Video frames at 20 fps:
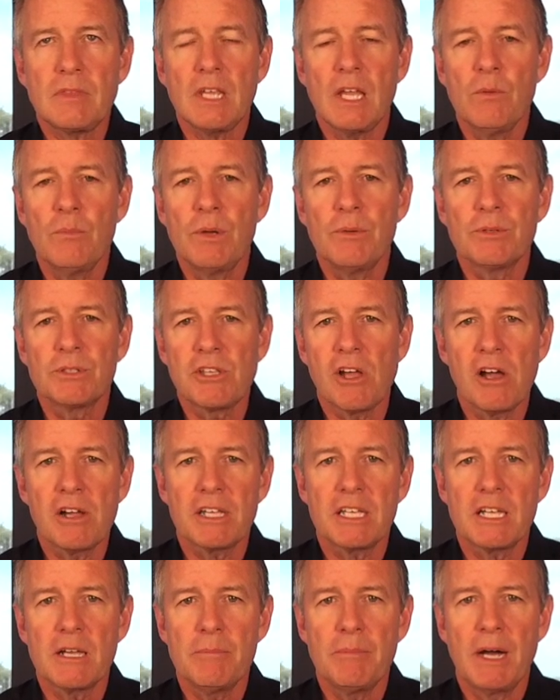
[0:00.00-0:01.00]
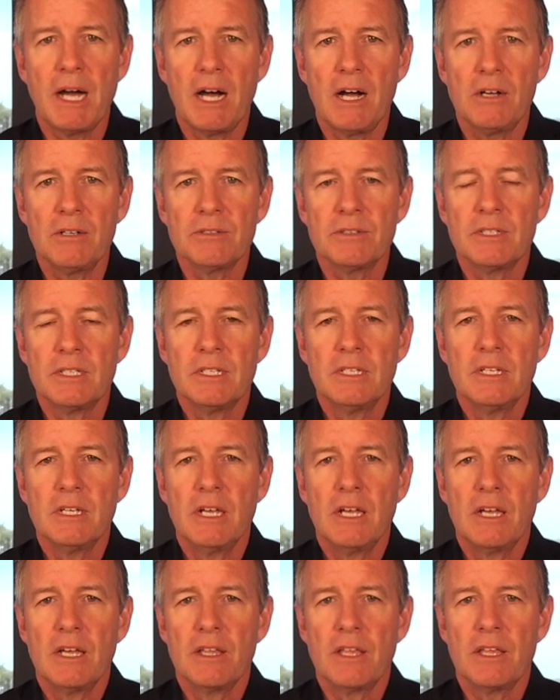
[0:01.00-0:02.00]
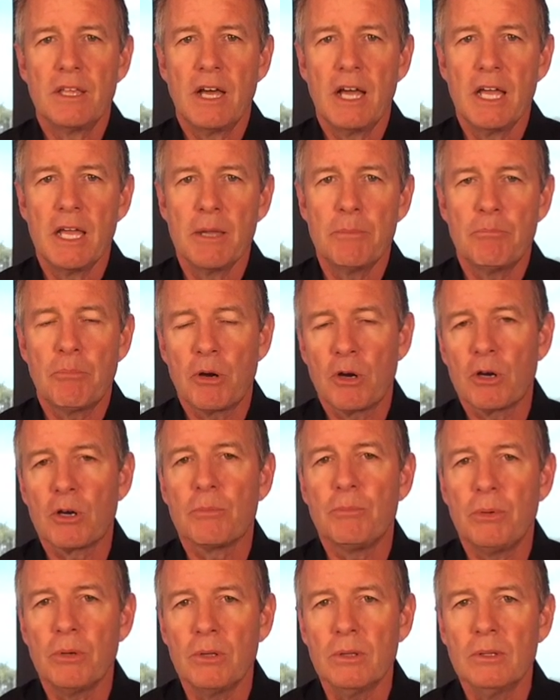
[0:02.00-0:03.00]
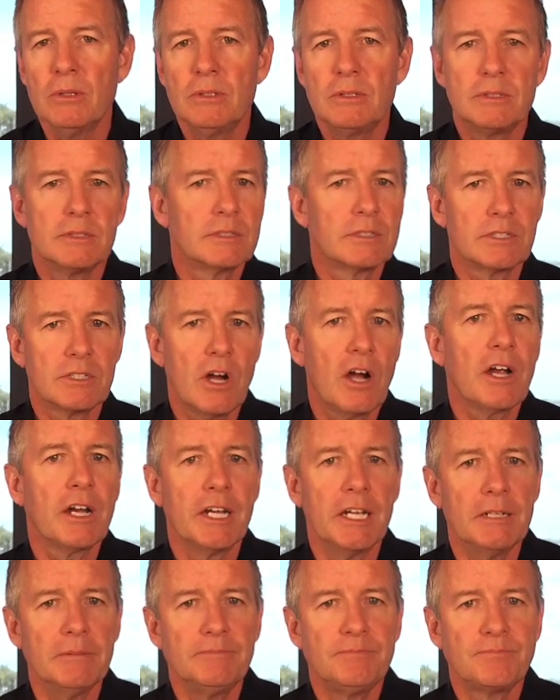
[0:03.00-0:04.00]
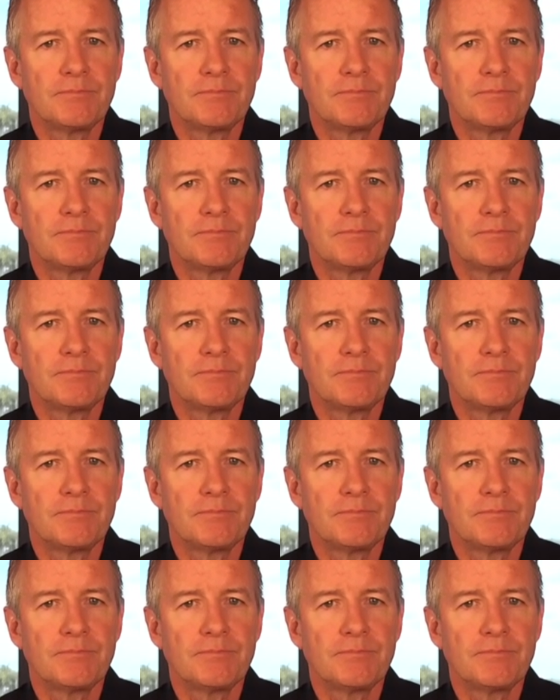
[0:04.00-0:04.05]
and we were talking about a purple garnet.